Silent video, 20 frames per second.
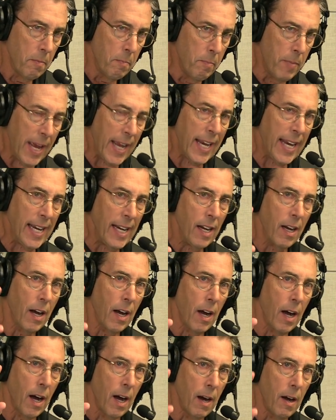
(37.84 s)
many
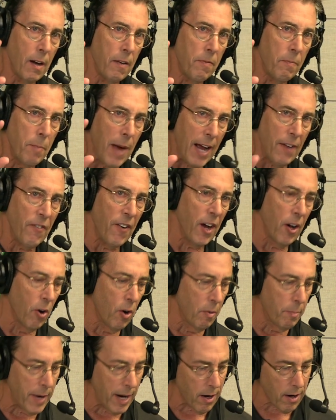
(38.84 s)
of my fellow
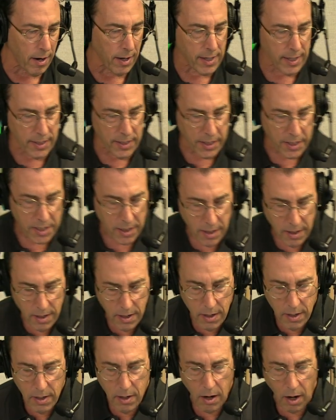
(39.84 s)
Americans
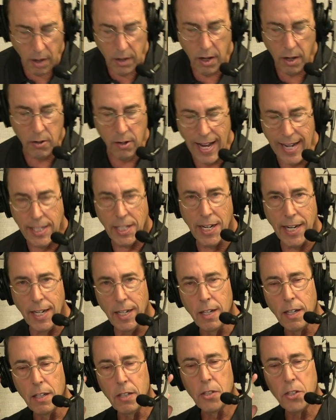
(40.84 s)
are
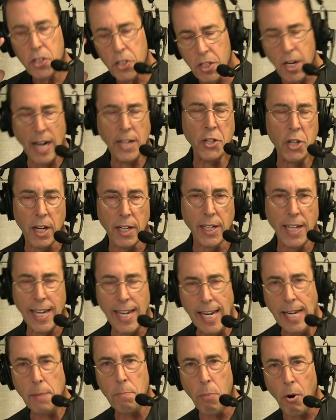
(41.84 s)
neglecting such a
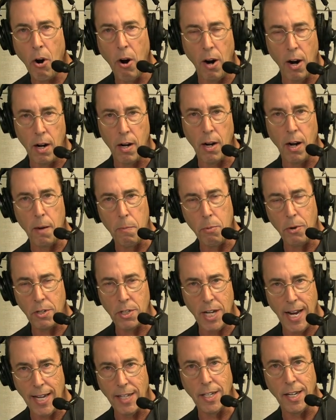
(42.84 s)
key part of
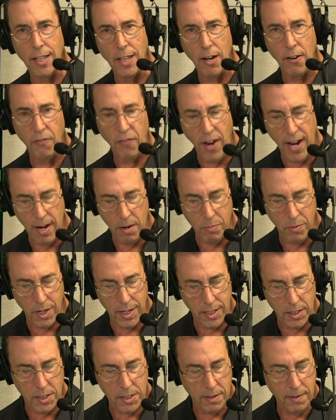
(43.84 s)
protecting their
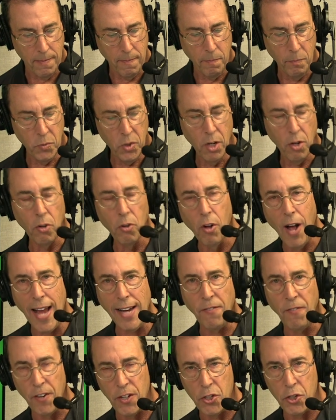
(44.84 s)
families
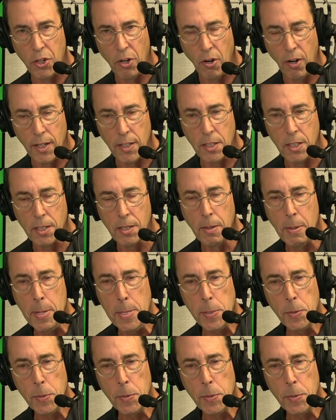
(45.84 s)
life insurance.